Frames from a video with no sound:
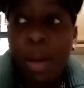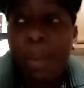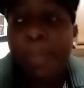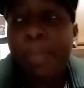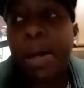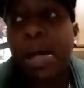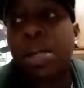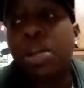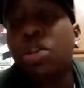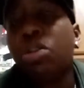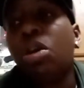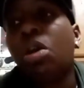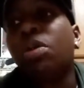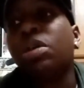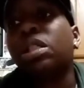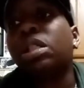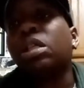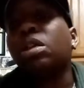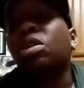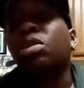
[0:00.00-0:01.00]
But you know,
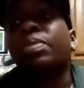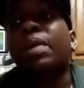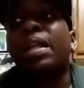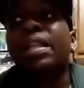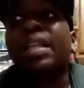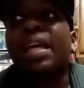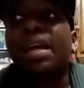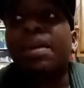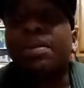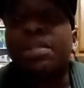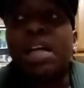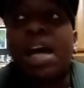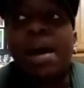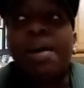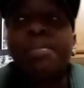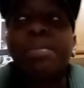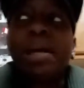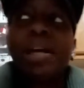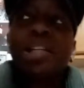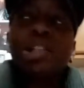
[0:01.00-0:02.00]
excuse my language.
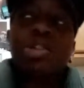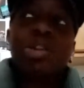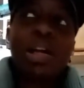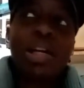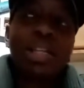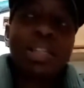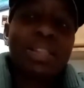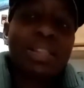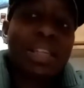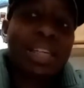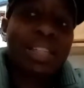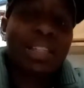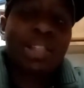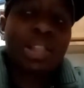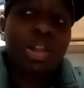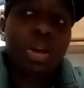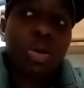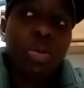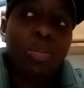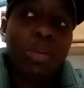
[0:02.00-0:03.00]
I'm not trying to diss
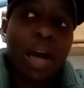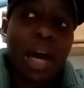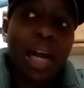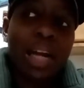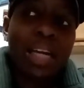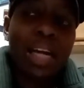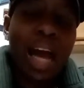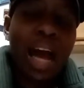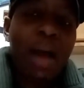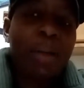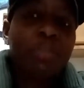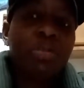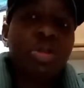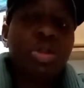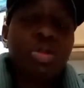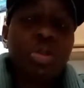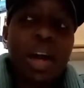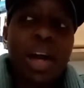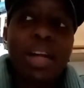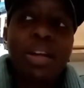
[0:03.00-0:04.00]
nobody. I'm
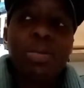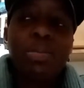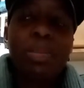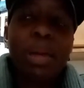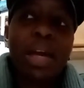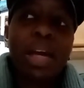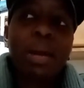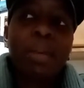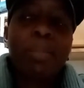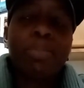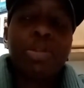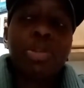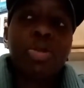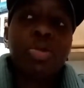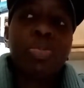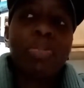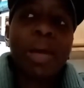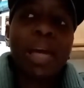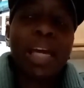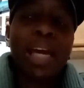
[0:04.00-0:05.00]
trying to make a
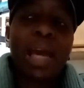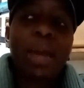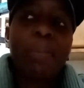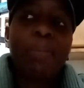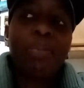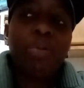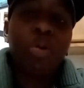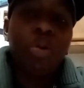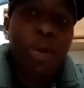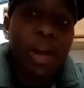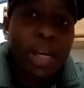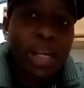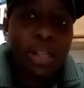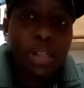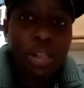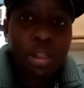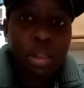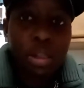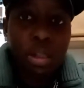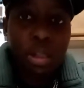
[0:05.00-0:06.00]
point